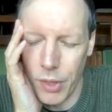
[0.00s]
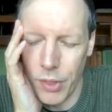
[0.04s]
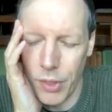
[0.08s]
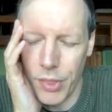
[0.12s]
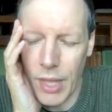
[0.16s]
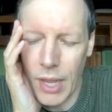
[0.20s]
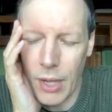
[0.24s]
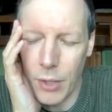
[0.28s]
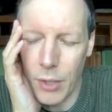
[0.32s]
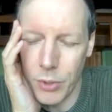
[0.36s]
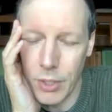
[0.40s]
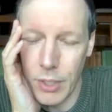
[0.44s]

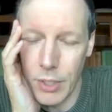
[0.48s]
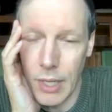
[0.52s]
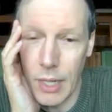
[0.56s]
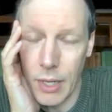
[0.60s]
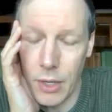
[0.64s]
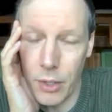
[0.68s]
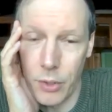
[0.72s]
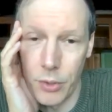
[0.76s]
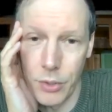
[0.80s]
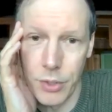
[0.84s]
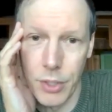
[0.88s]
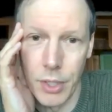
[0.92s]

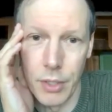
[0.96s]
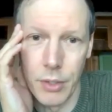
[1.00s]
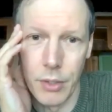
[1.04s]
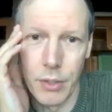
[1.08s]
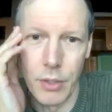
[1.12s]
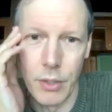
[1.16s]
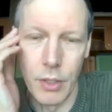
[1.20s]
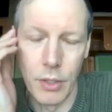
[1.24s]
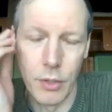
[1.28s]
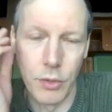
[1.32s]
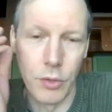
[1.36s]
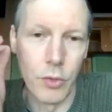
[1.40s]
$1,000 that
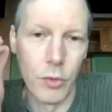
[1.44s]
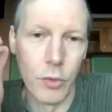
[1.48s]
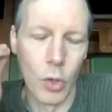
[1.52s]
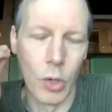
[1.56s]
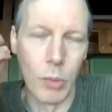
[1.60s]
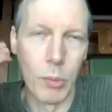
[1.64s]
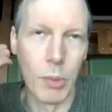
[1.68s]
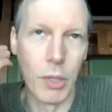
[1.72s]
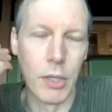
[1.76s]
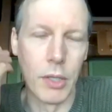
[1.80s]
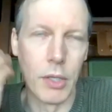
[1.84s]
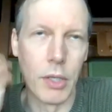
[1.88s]
is
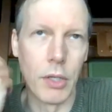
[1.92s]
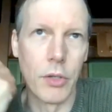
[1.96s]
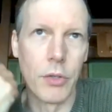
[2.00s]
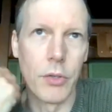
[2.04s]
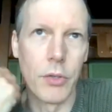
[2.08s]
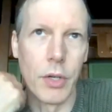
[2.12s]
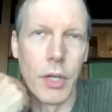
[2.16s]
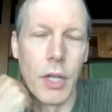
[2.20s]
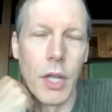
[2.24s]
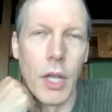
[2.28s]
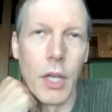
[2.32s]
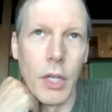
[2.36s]
normal in the
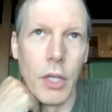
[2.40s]
industry.